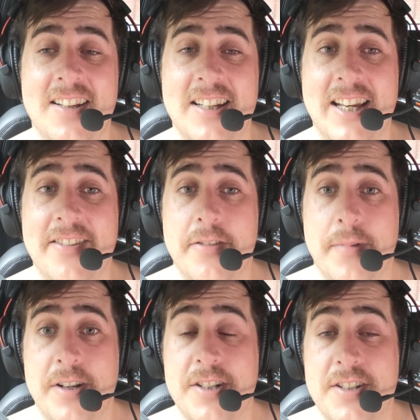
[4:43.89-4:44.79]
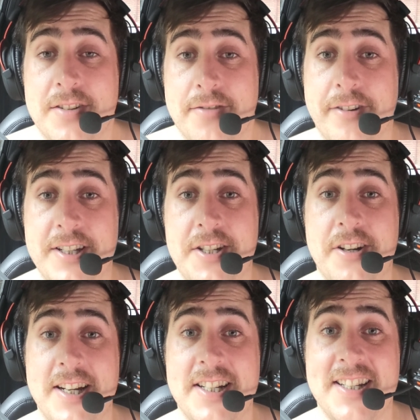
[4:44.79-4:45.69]
negative emotions or
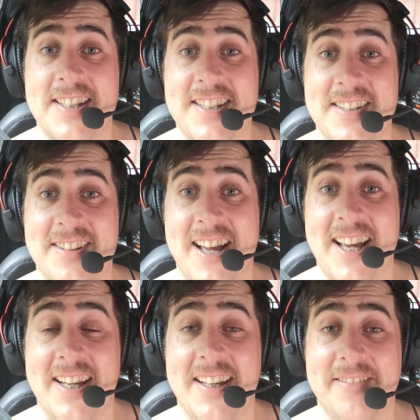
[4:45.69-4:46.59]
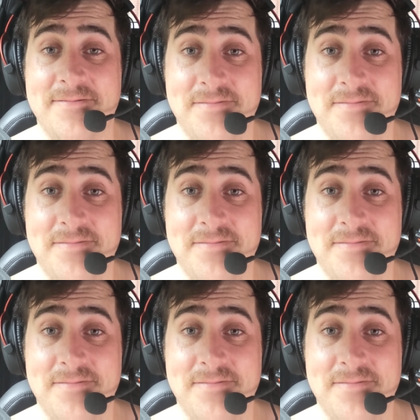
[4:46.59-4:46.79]
frustrations or anger